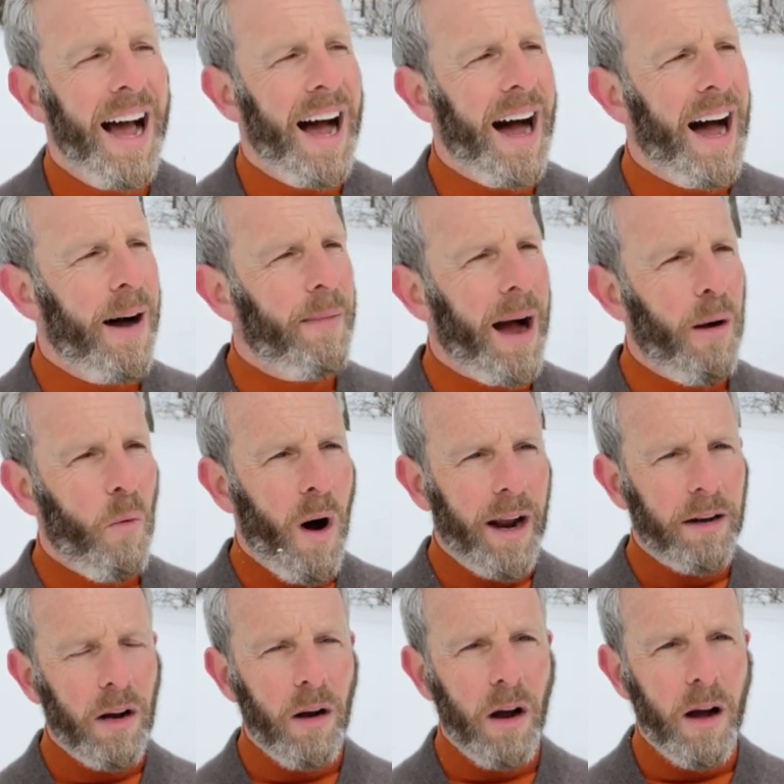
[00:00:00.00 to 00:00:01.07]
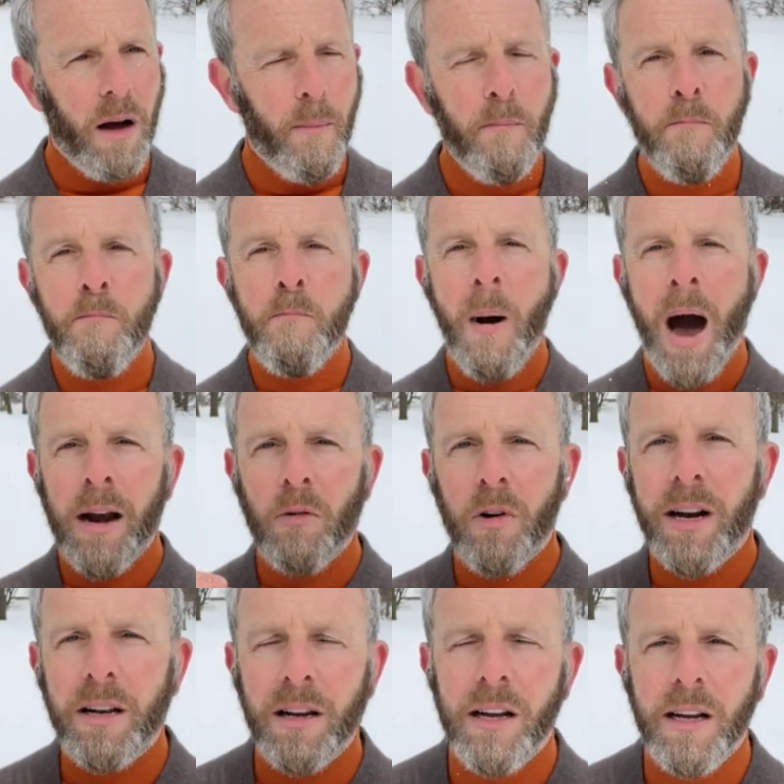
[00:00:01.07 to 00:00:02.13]
I want a
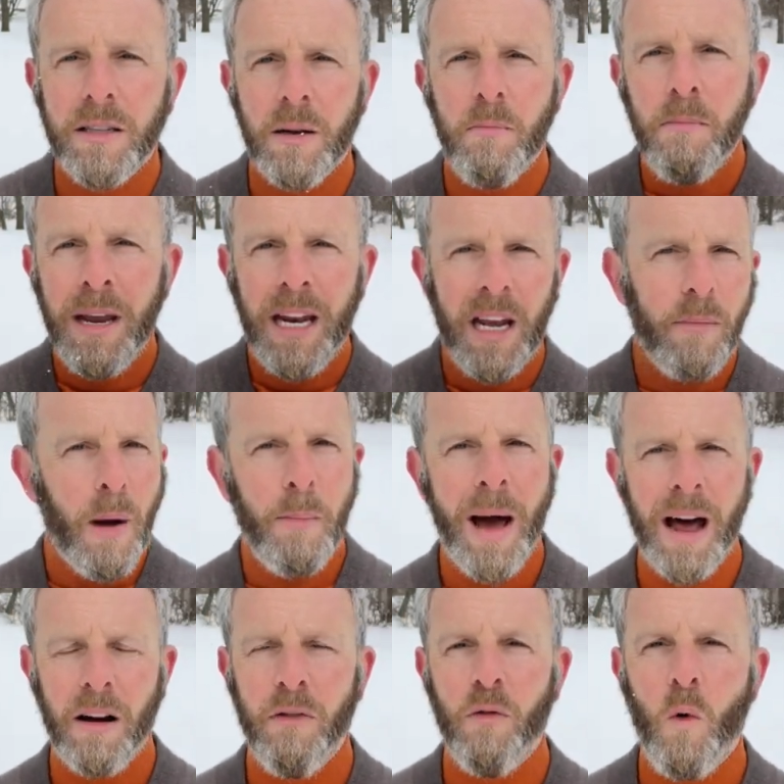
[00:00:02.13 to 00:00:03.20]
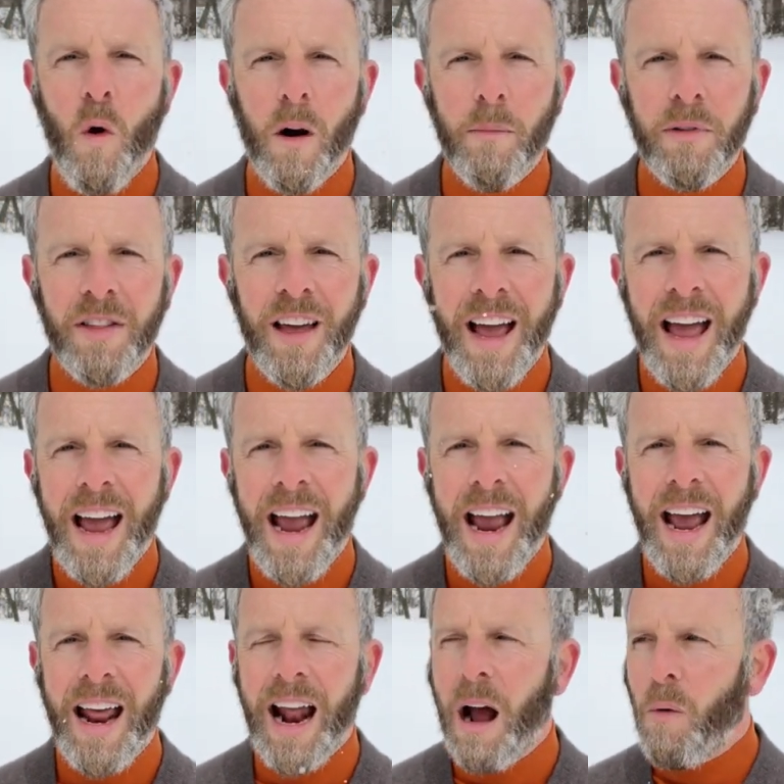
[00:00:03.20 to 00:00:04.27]
moderate to medium amount of warmth,
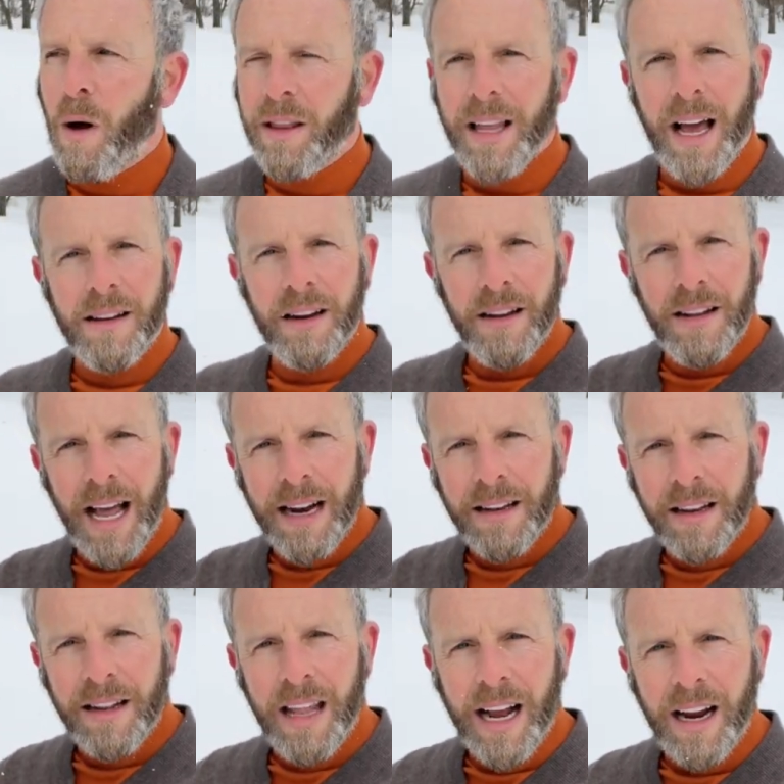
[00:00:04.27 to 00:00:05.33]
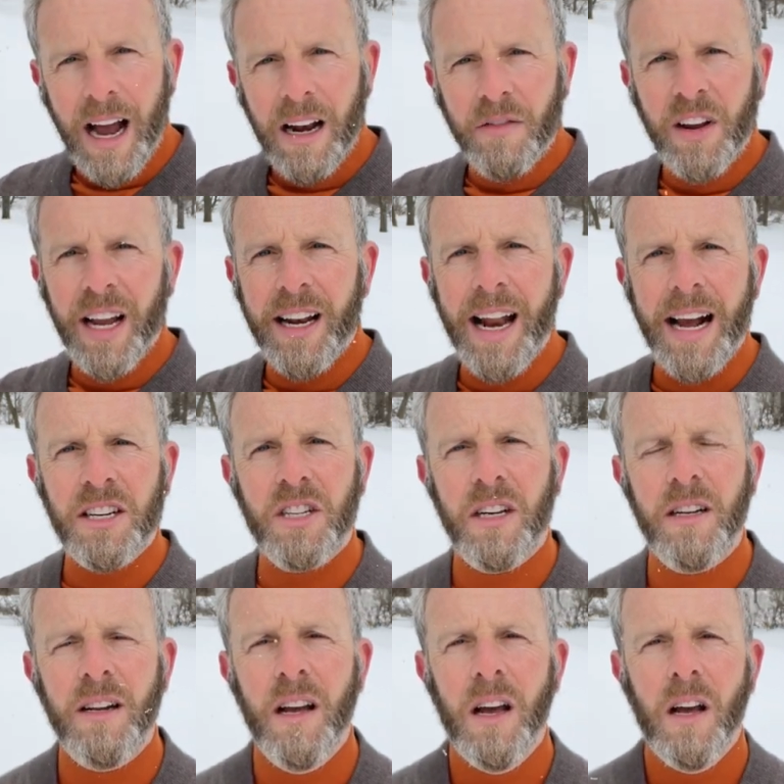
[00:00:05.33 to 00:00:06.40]
and I want that kind of
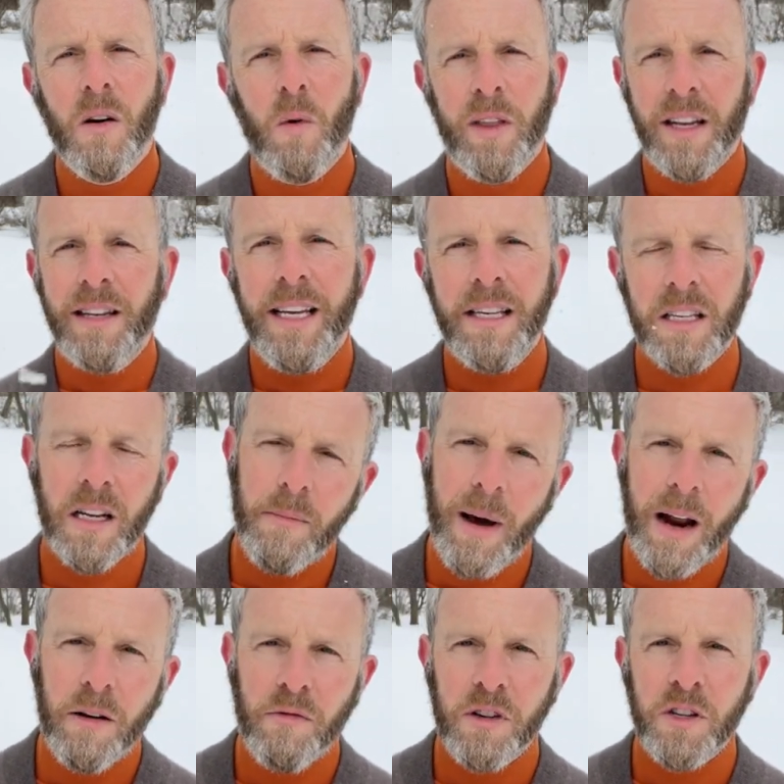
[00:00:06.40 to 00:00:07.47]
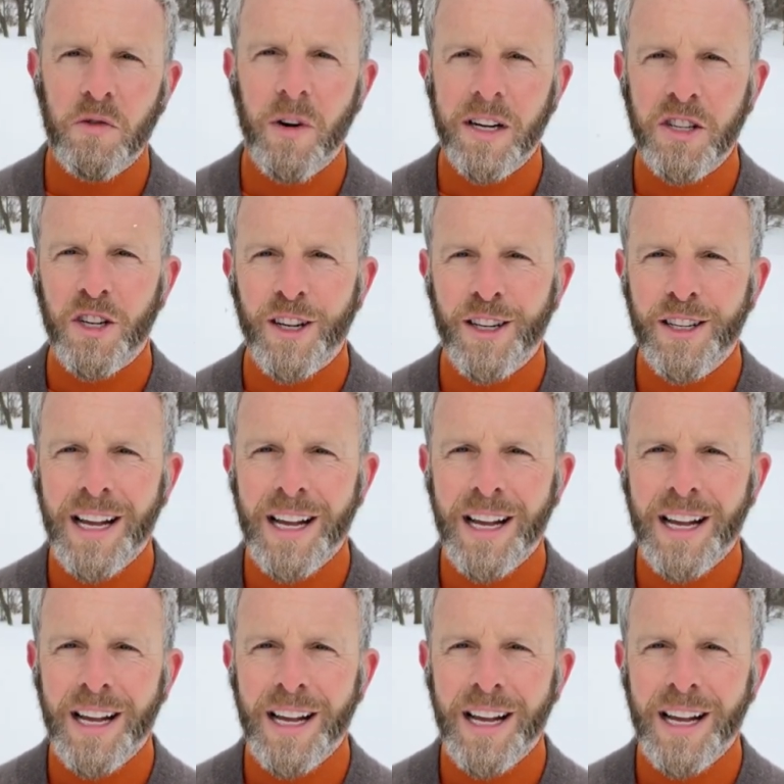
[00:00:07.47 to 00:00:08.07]
connection with a decent amount of restriction.